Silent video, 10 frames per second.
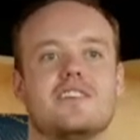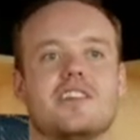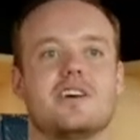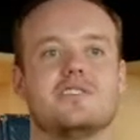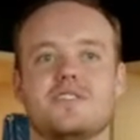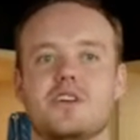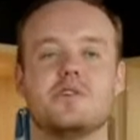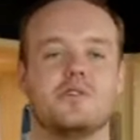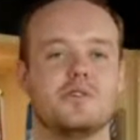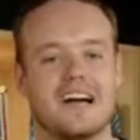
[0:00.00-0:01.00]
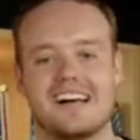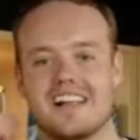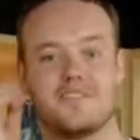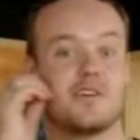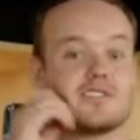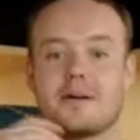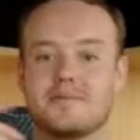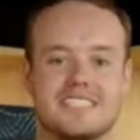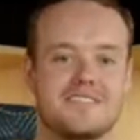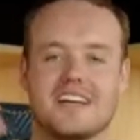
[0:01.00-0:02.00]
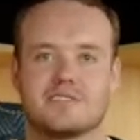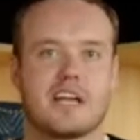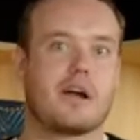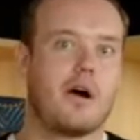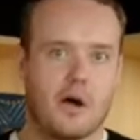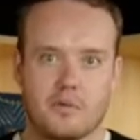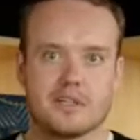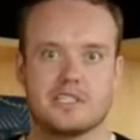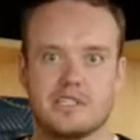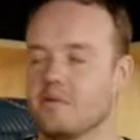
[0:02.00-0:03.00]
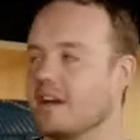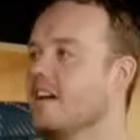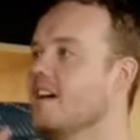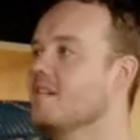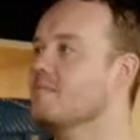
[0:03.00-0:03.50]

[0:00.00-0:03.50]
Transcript: For those of you who, if you don't shop at CVS, like what you doing?